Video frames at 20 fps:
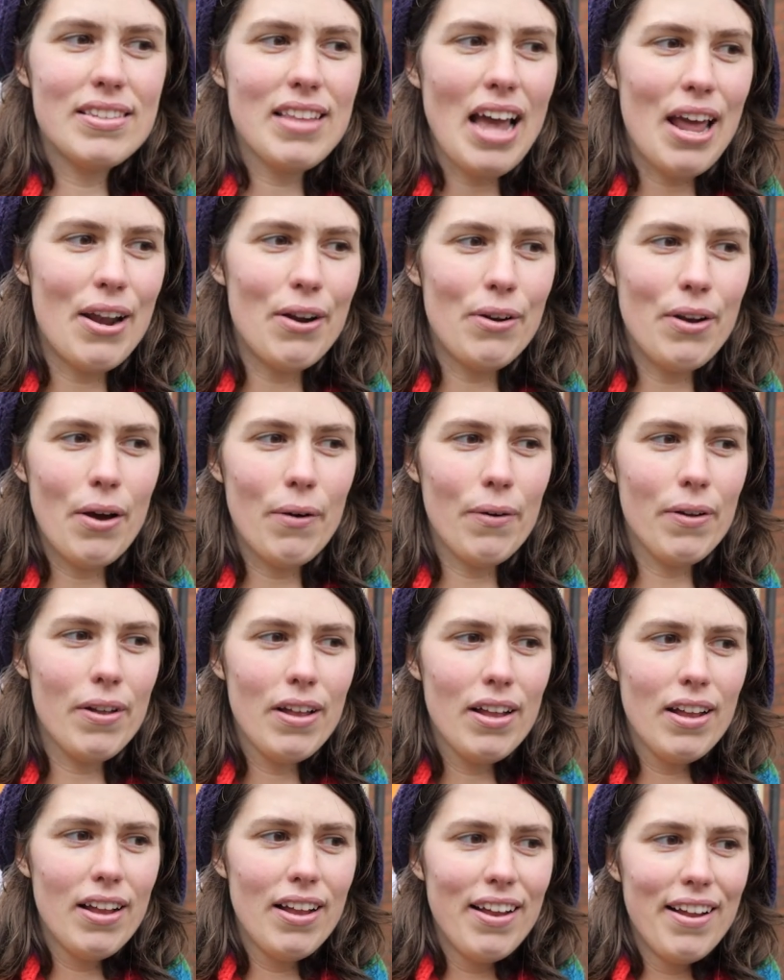I
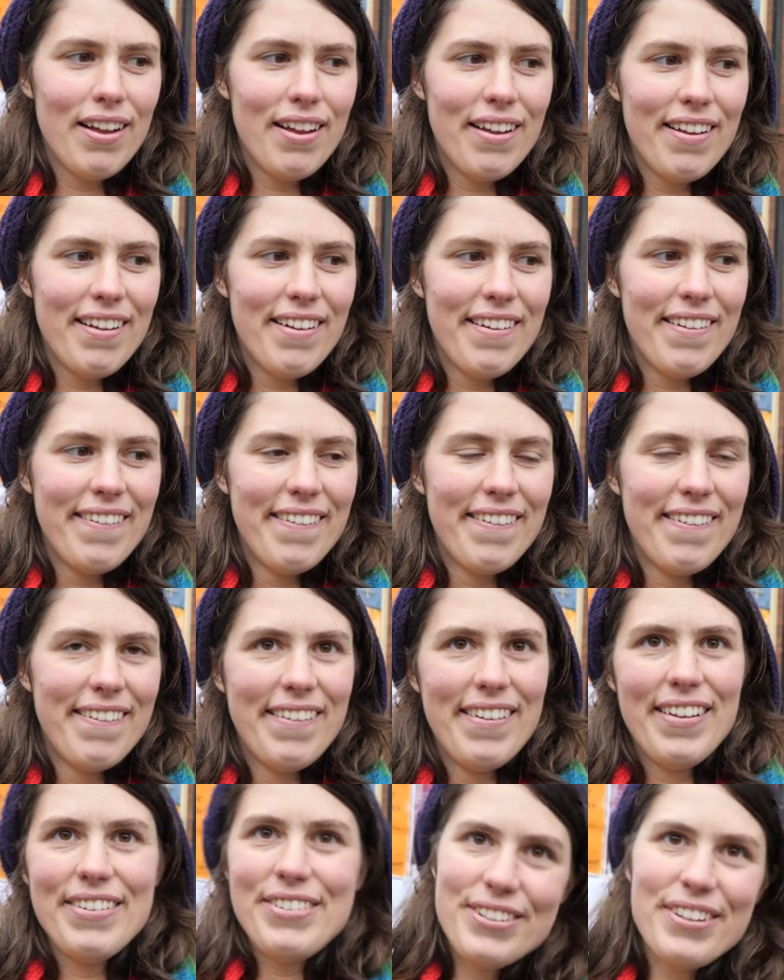
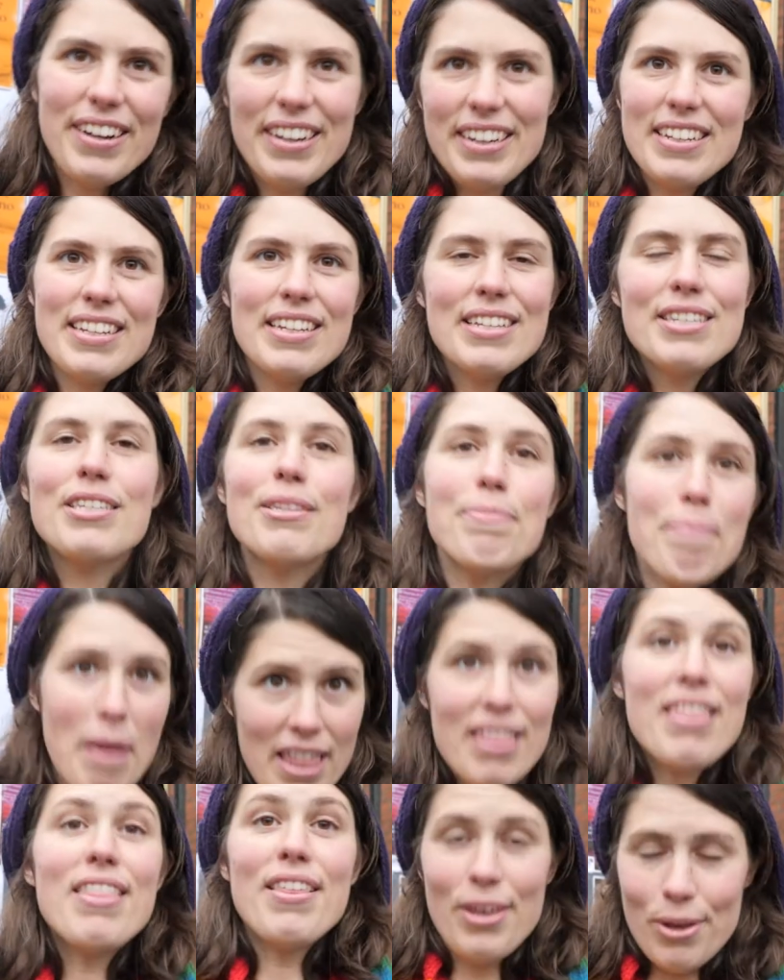don't know. Smith,
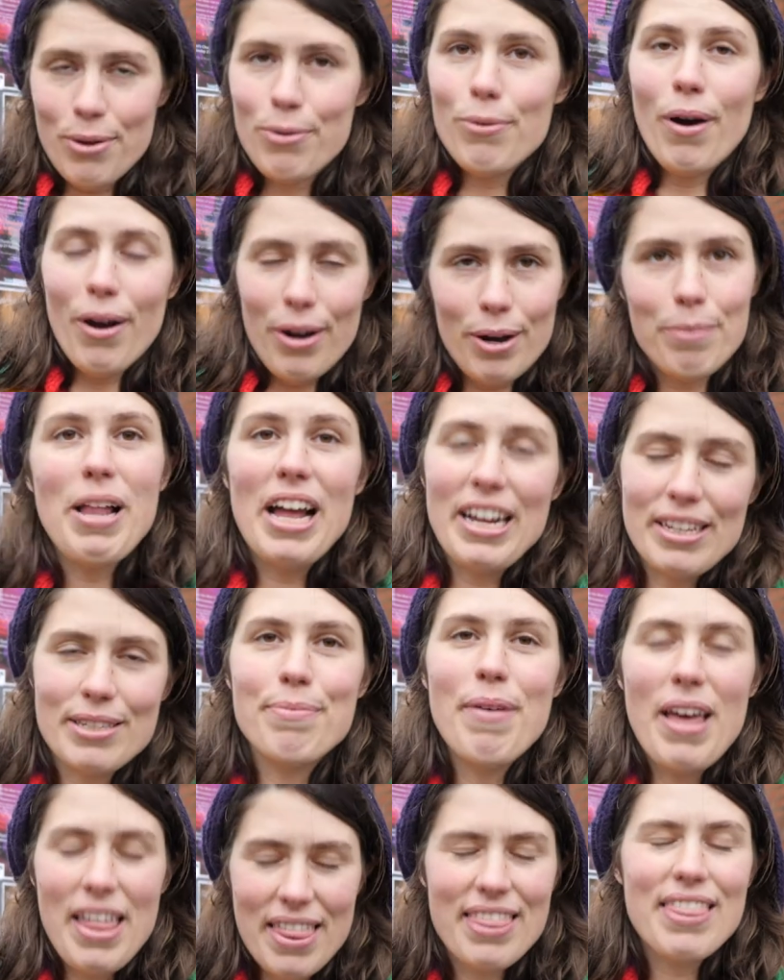Smith you, are a
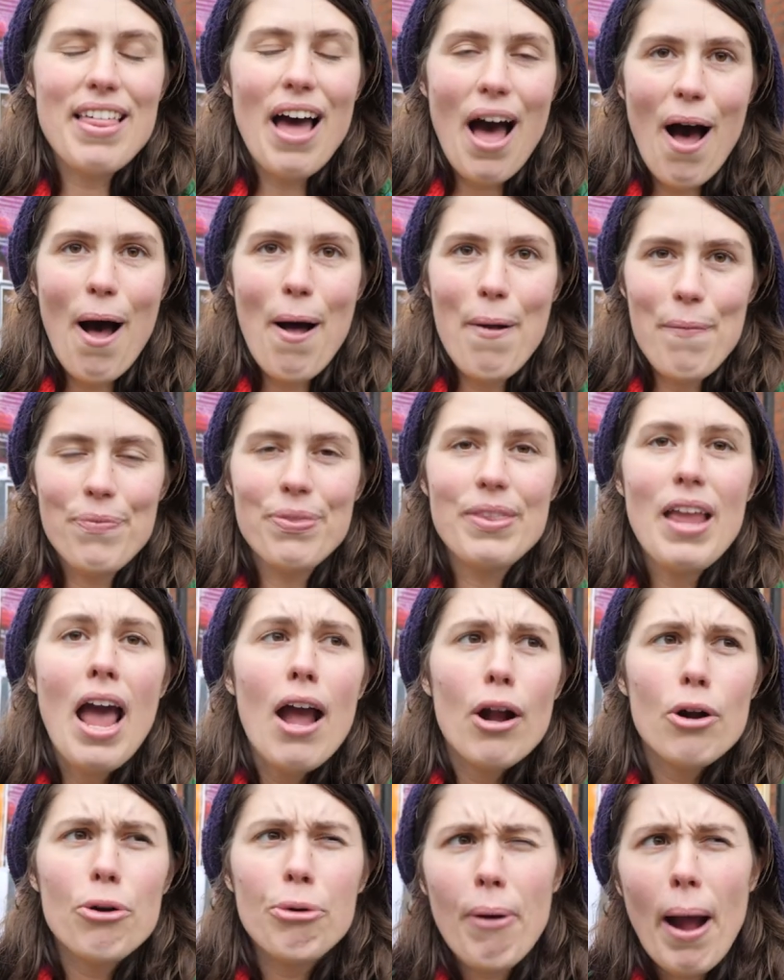blacksmith. blacksmith yeah.
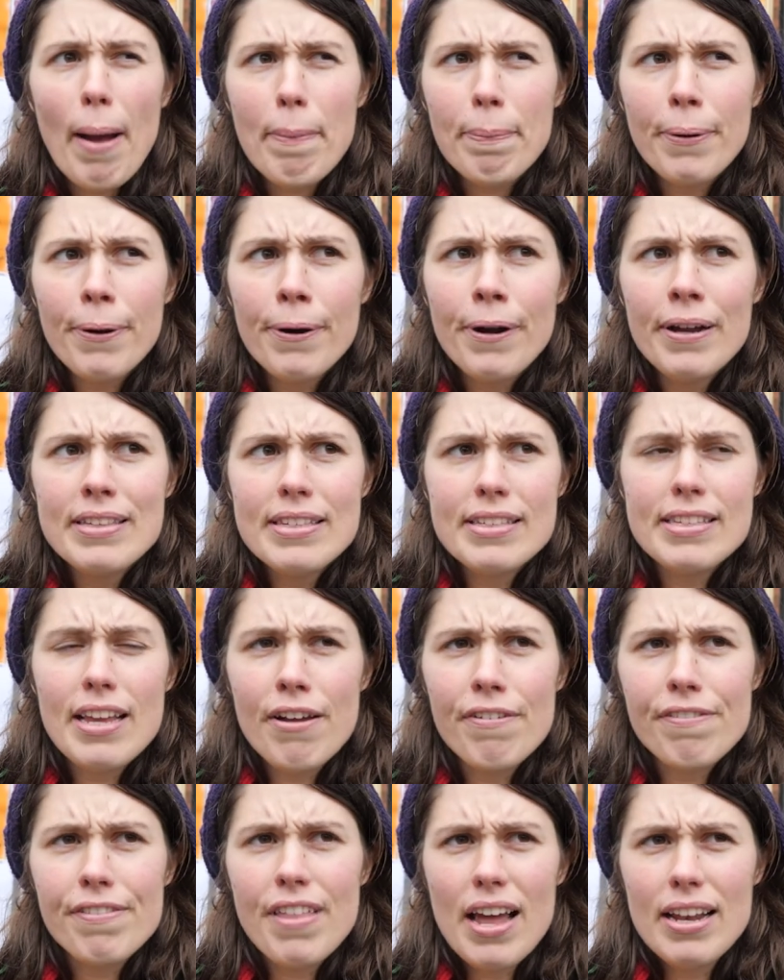um, Crapper
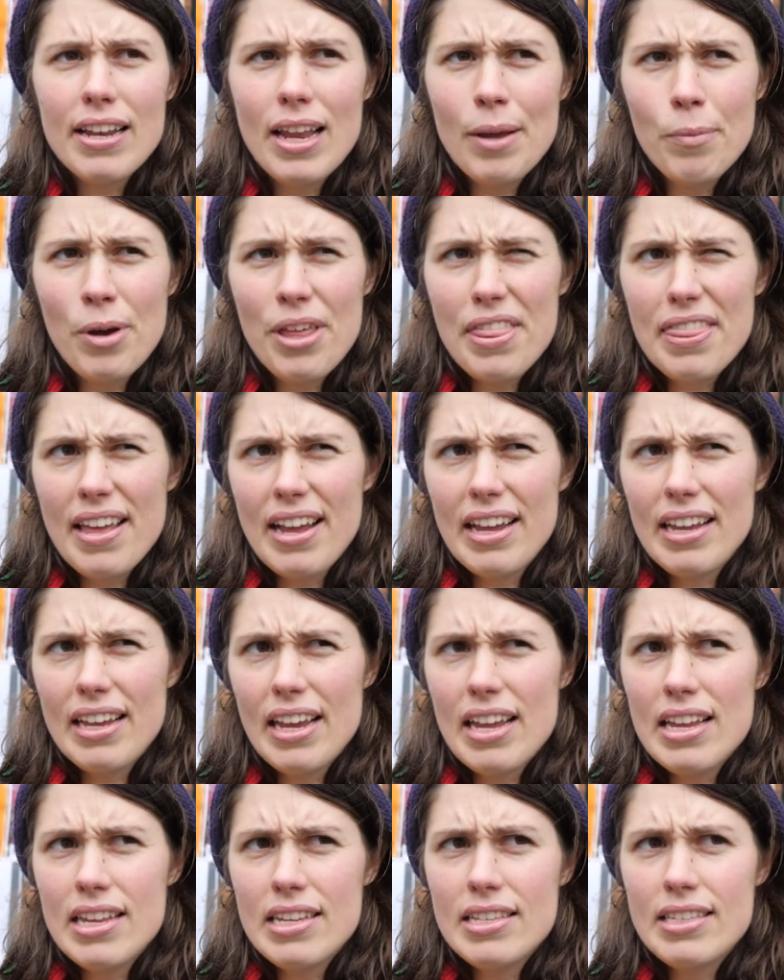itself, that name we
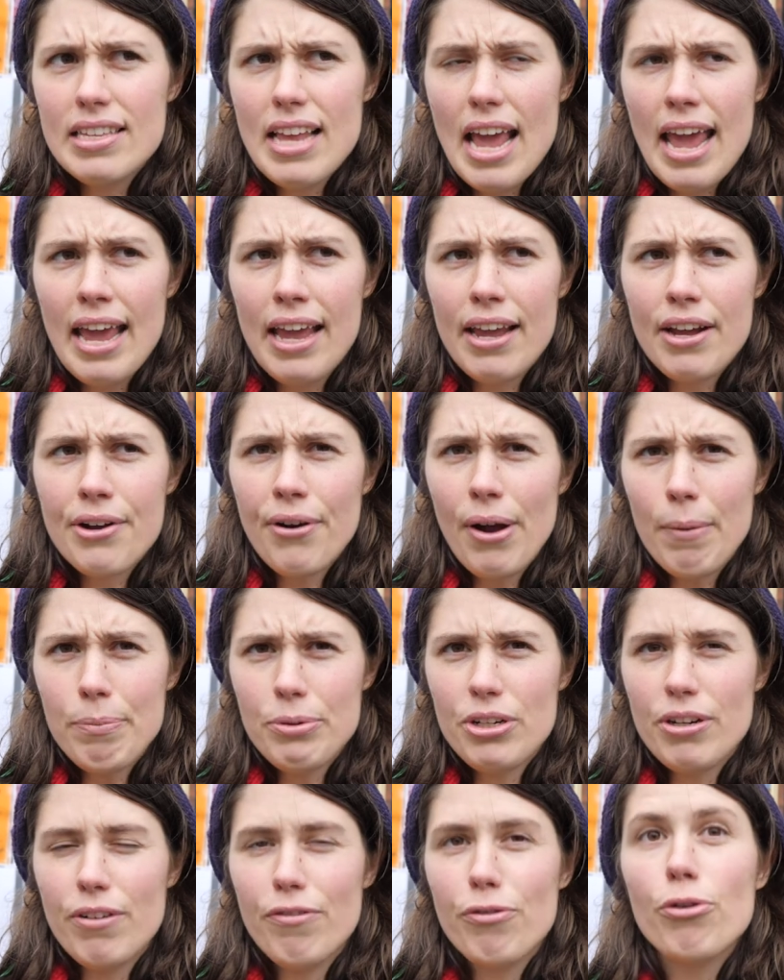think is a
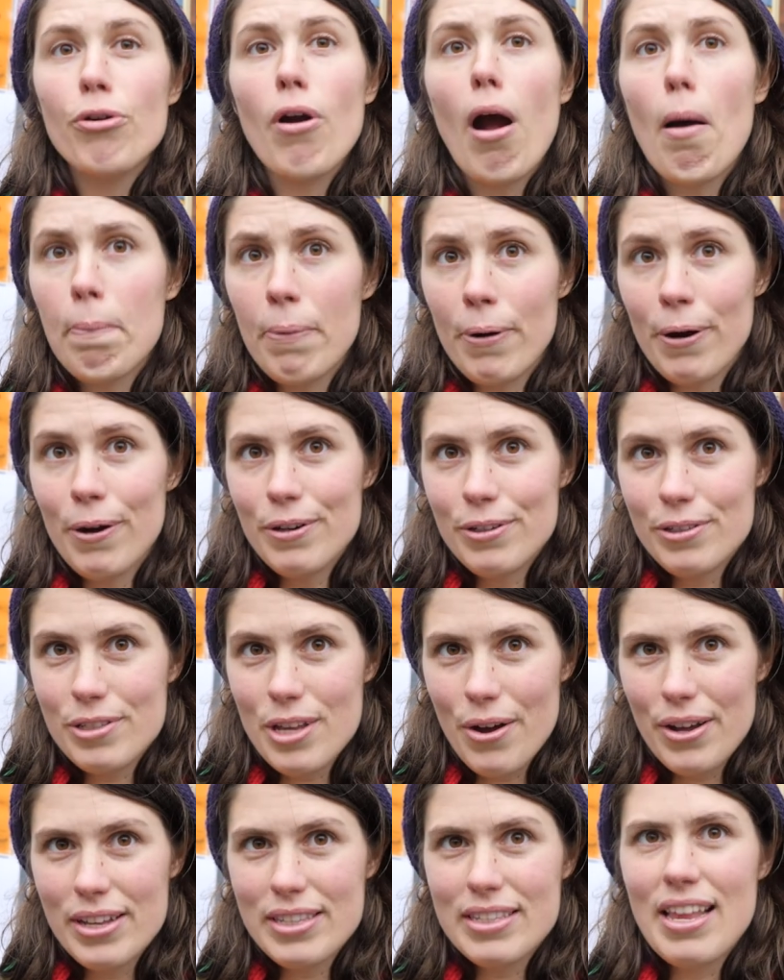corruption of proper,
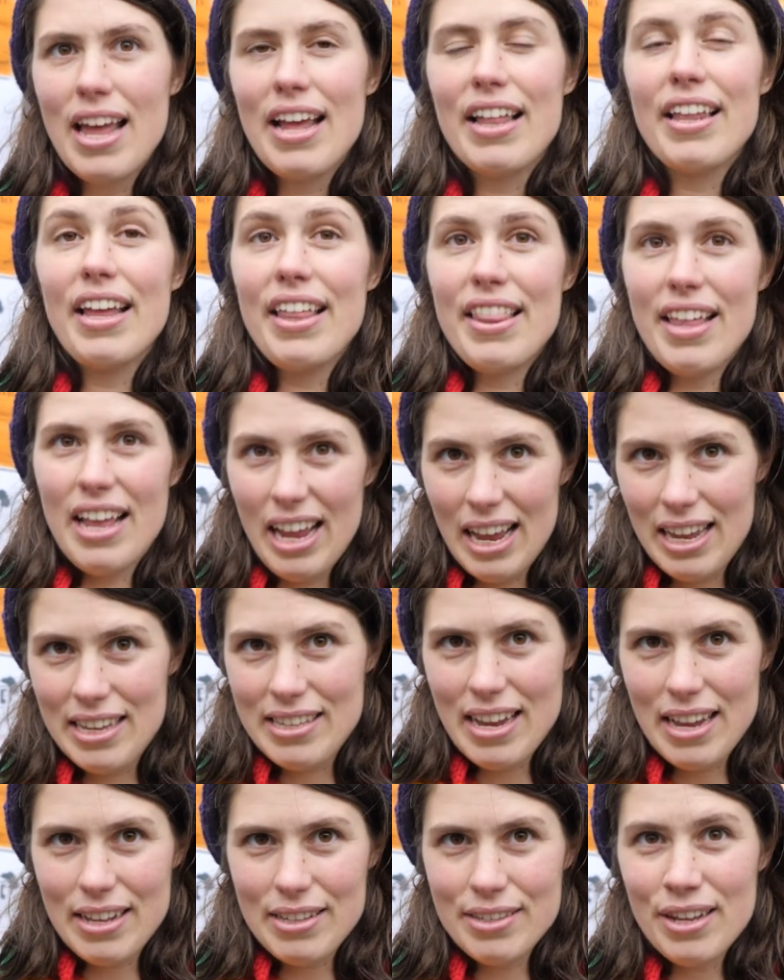so it's likely that
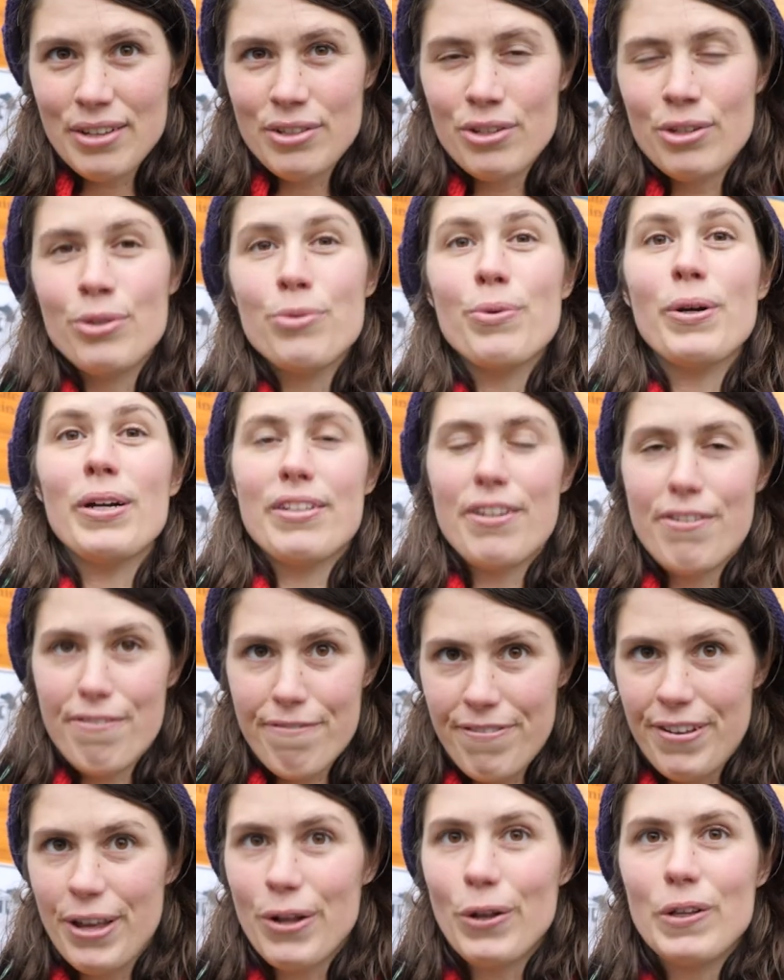his ancestors worked in
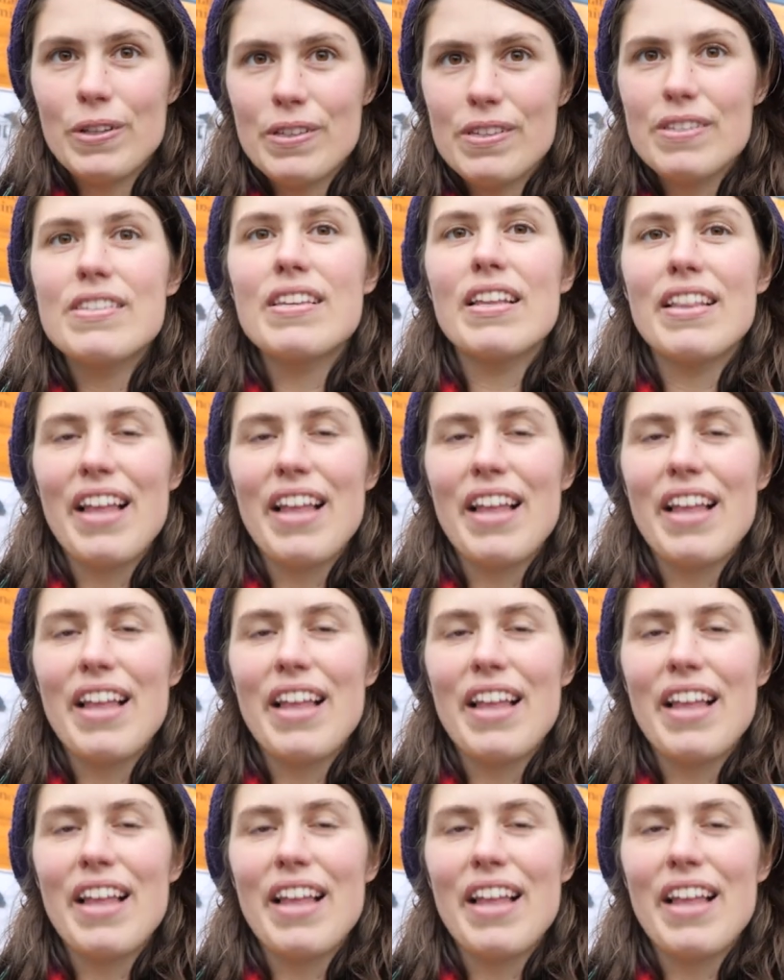fields.